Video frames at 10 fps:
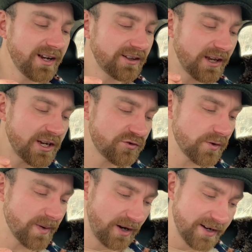the
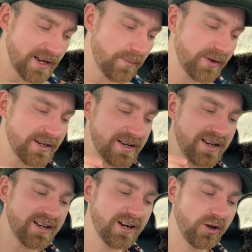history behind it, but it
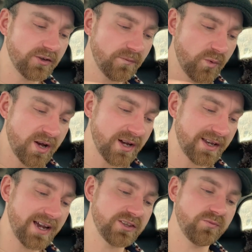needed a lot of
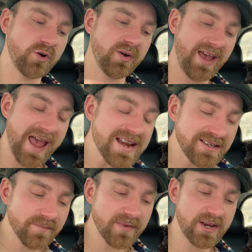work. It had the wrong
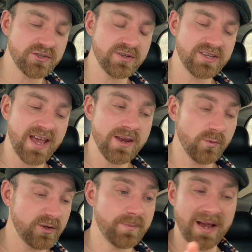head, as you say,
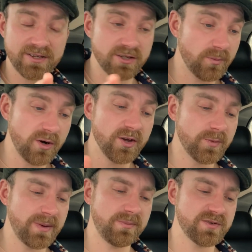which backs up what
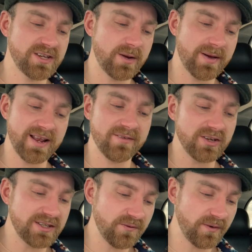other people have said about it
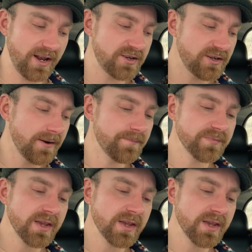having a different engine.